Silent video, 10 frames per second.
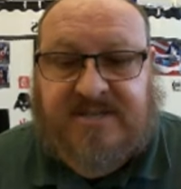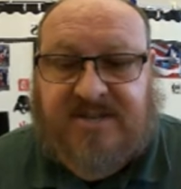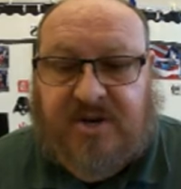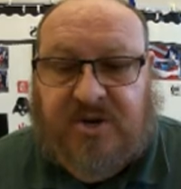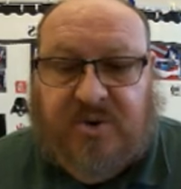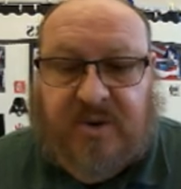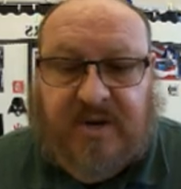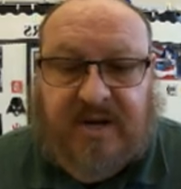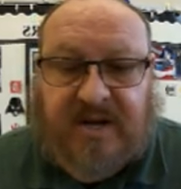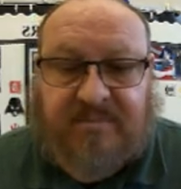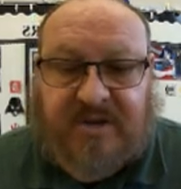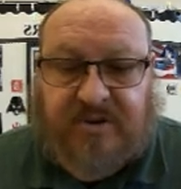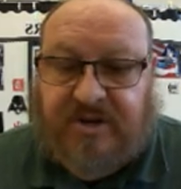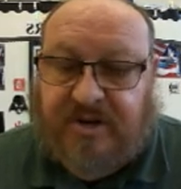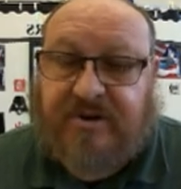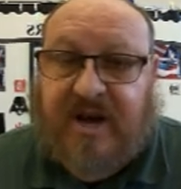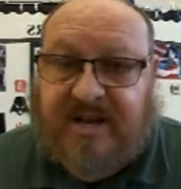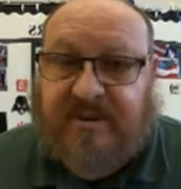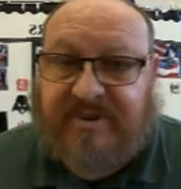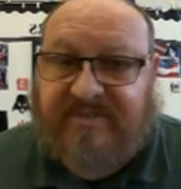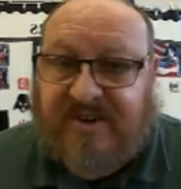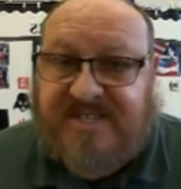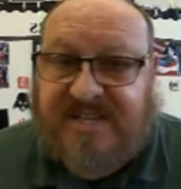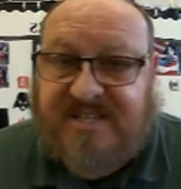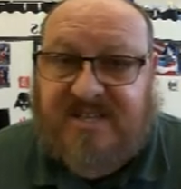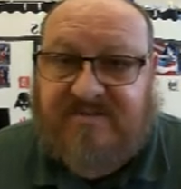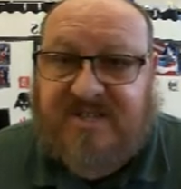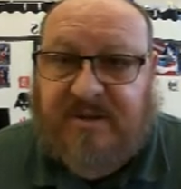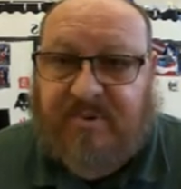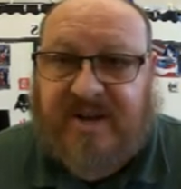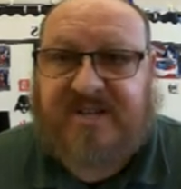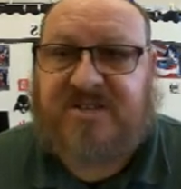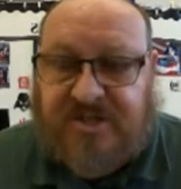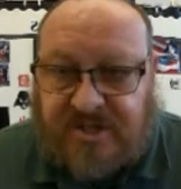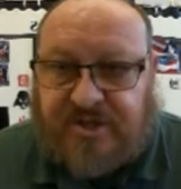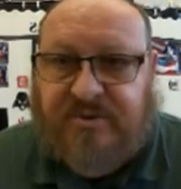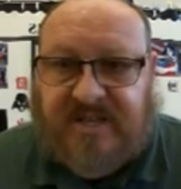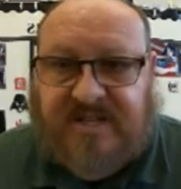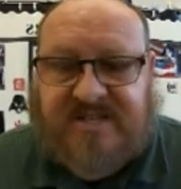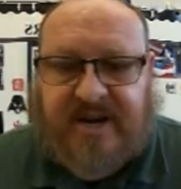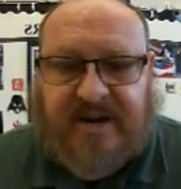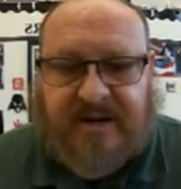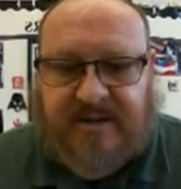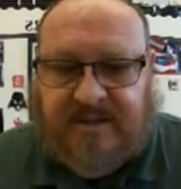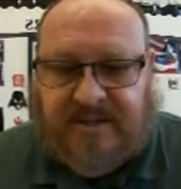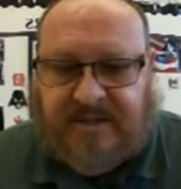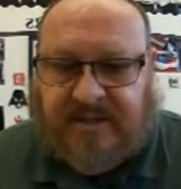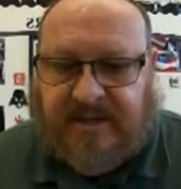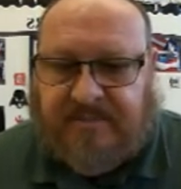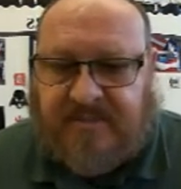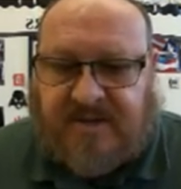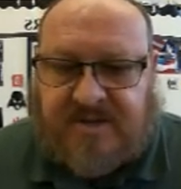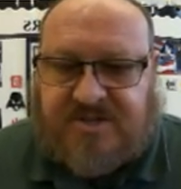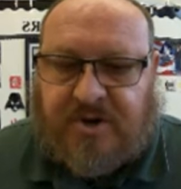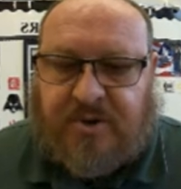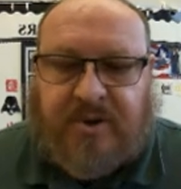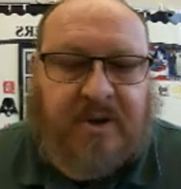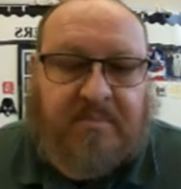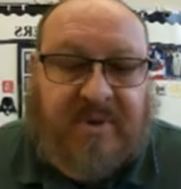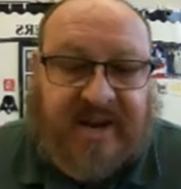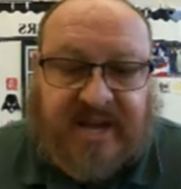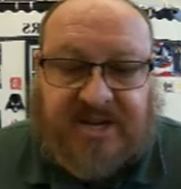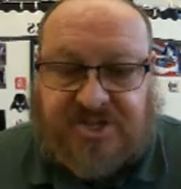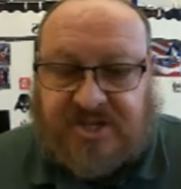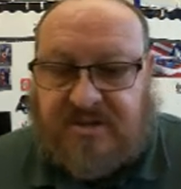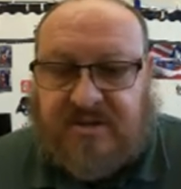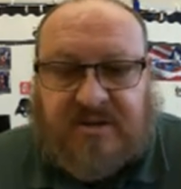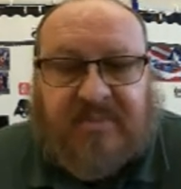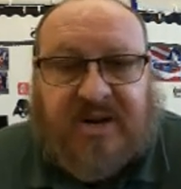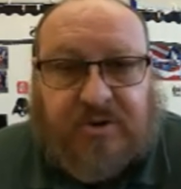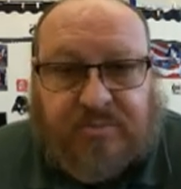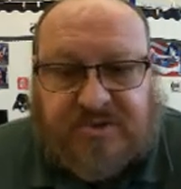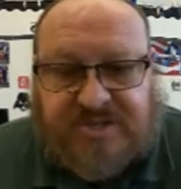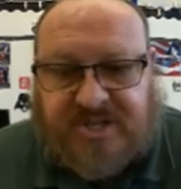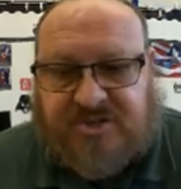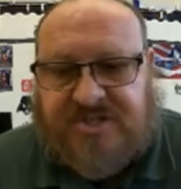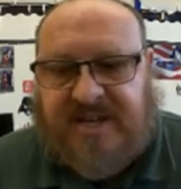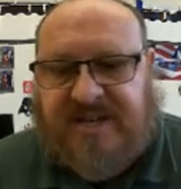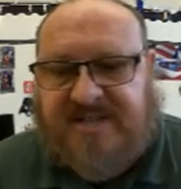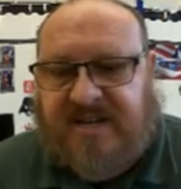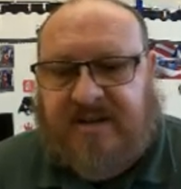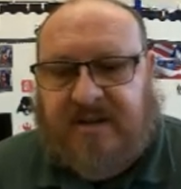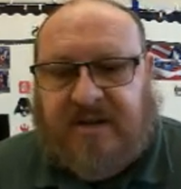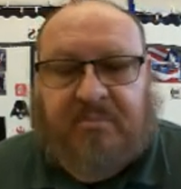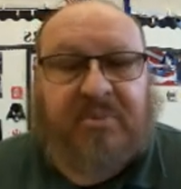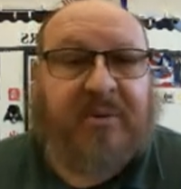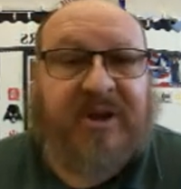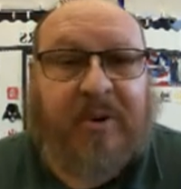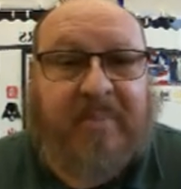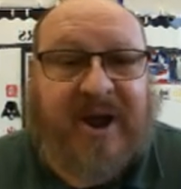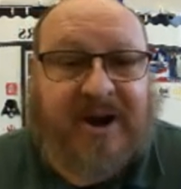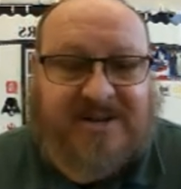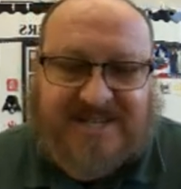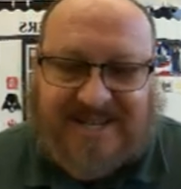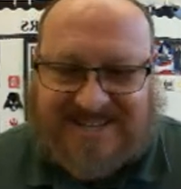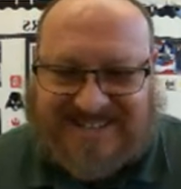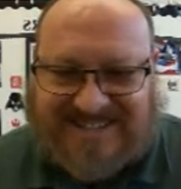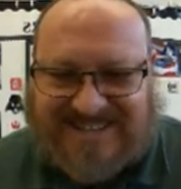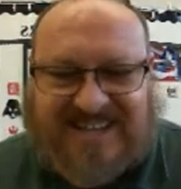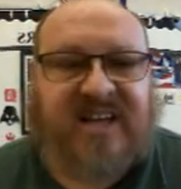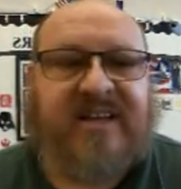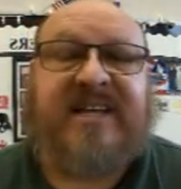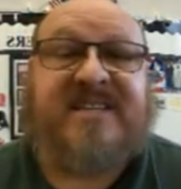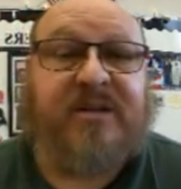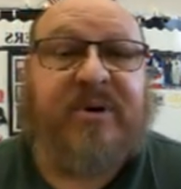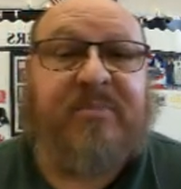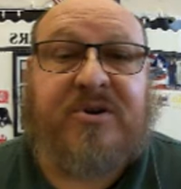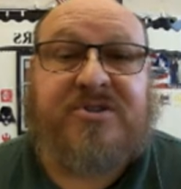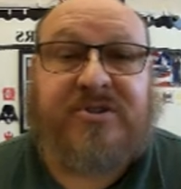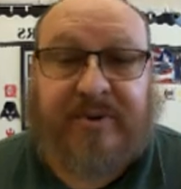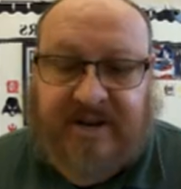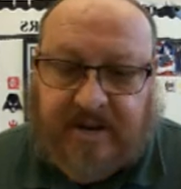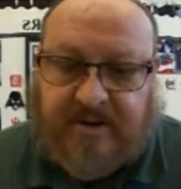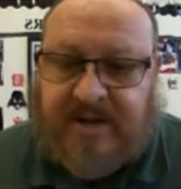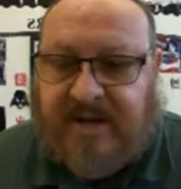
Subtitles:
So you're not going to be very sensitive to the price. You need a tire. Okay, so medication, medical procedures, like I said, plumbing repairs. That's a little bit personal right now.